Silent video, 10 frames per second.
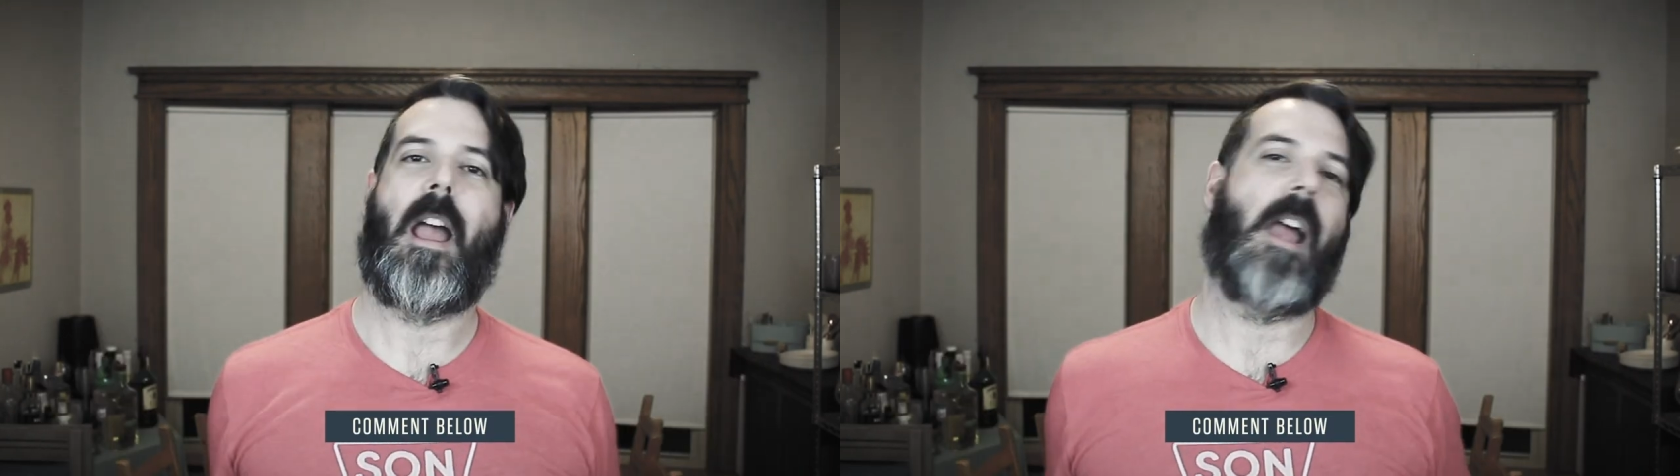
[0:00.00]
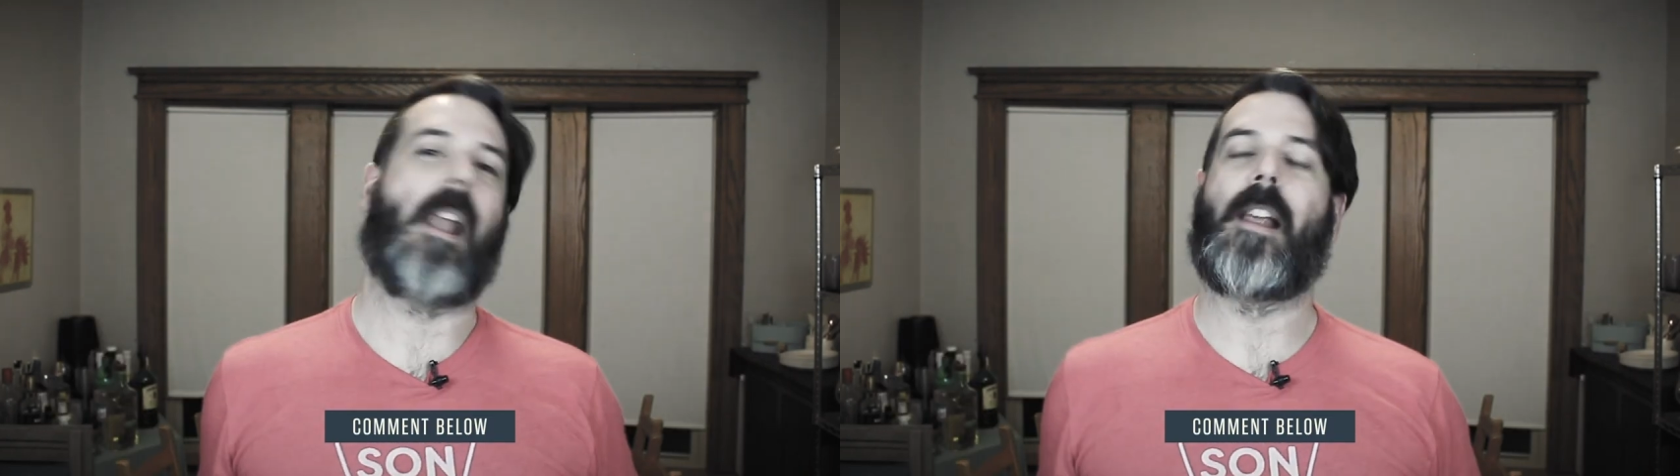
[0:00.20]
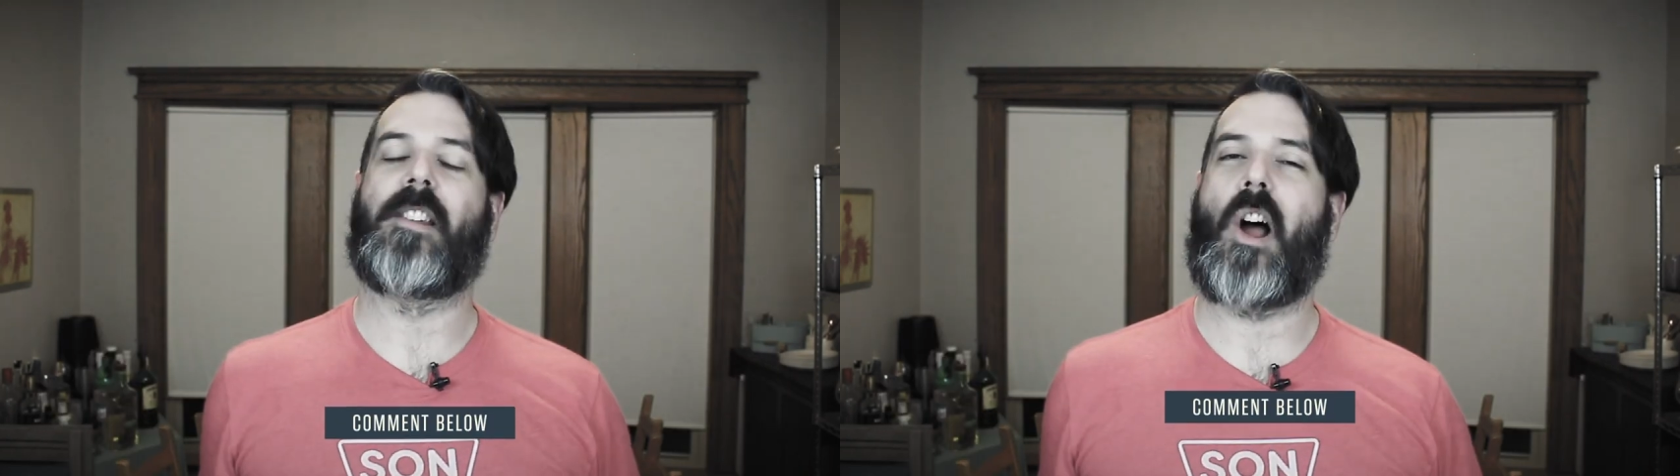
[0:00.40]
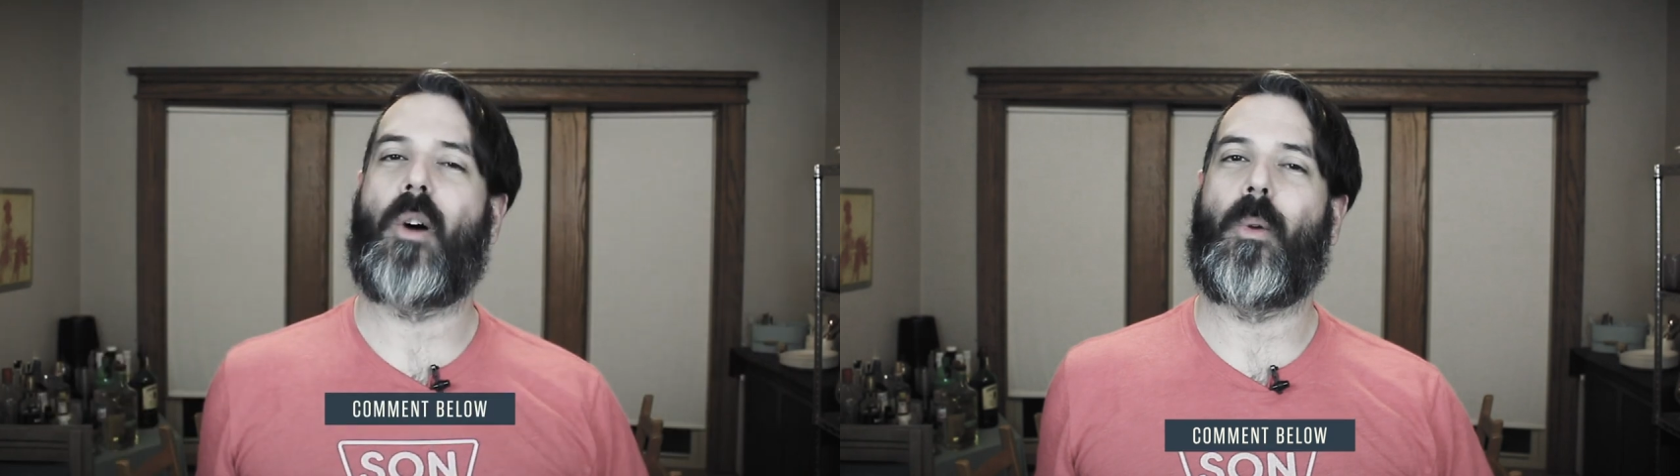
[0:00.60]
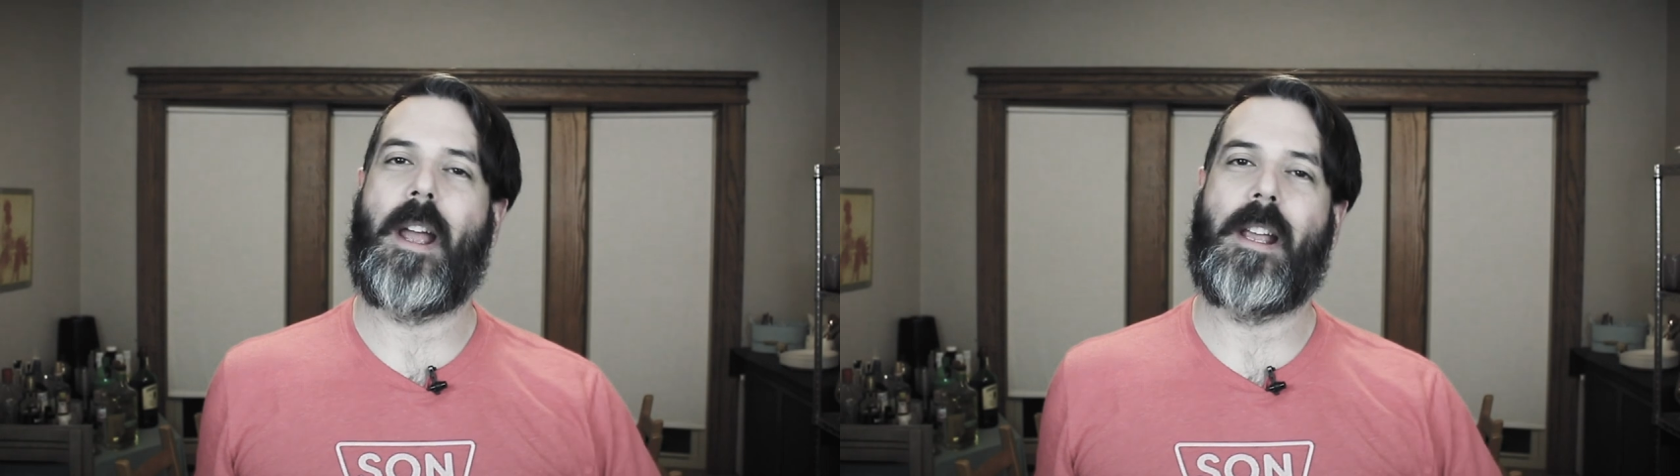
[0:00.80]
And as
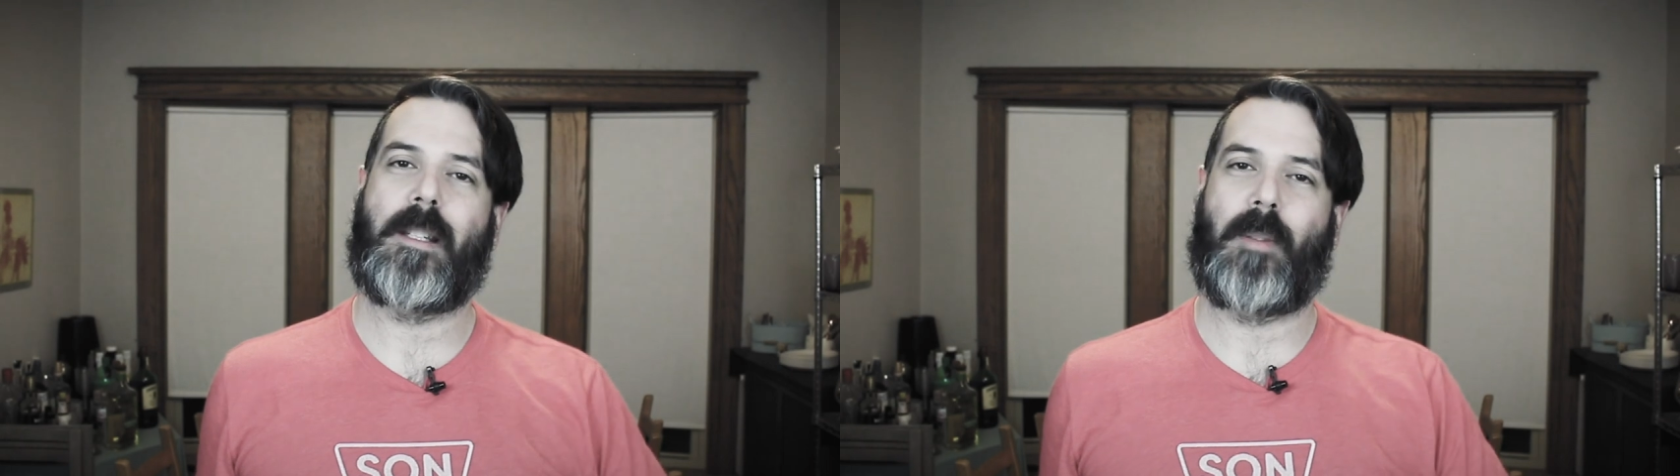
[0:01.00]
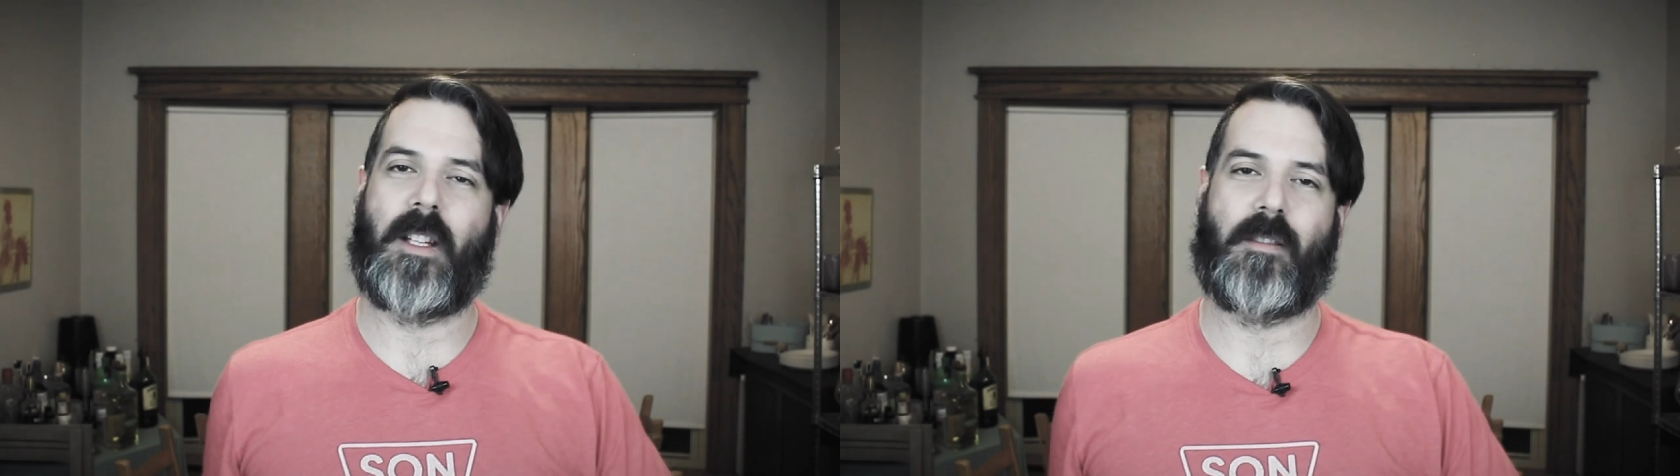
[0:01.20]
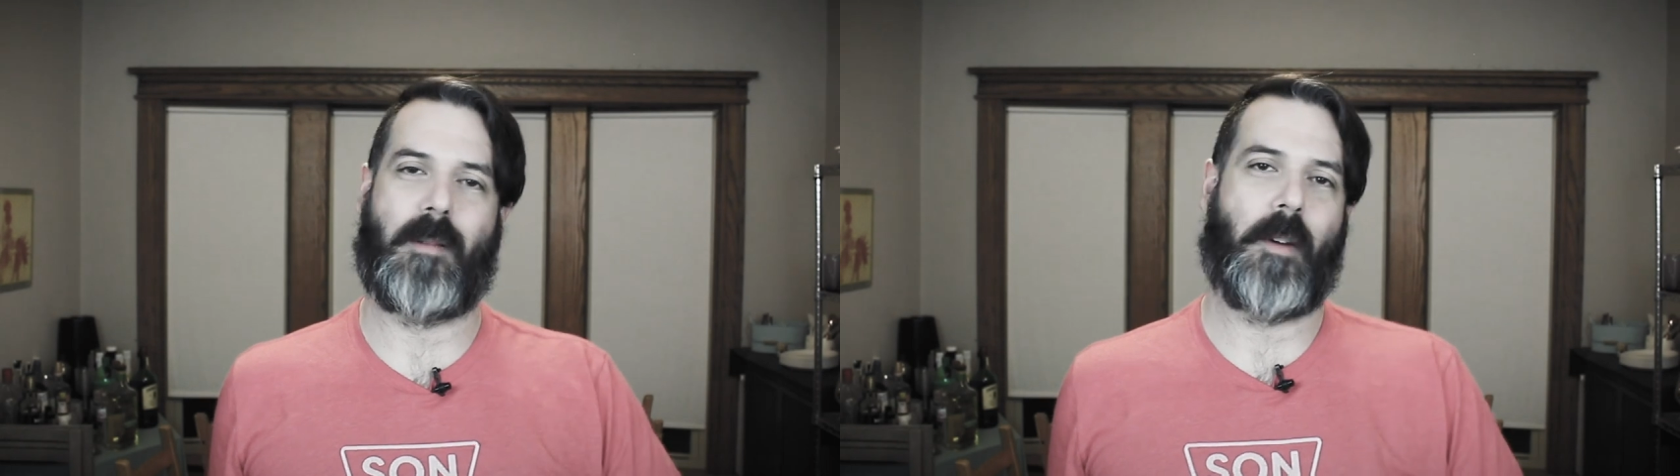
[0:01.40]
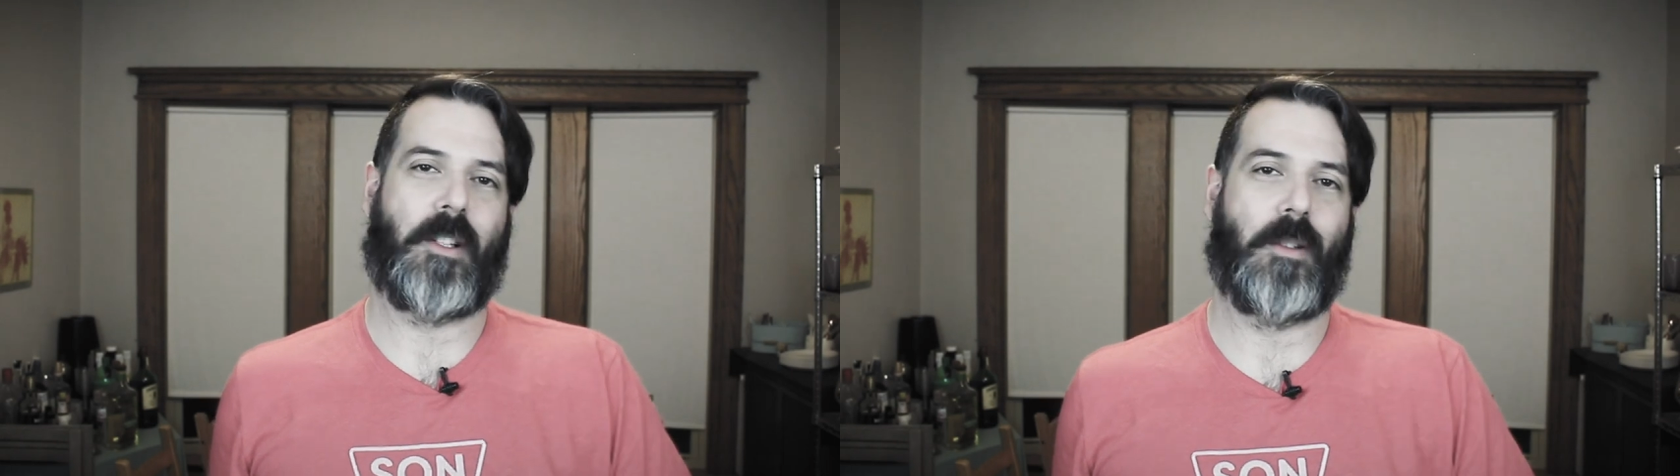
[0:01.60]
always, please remember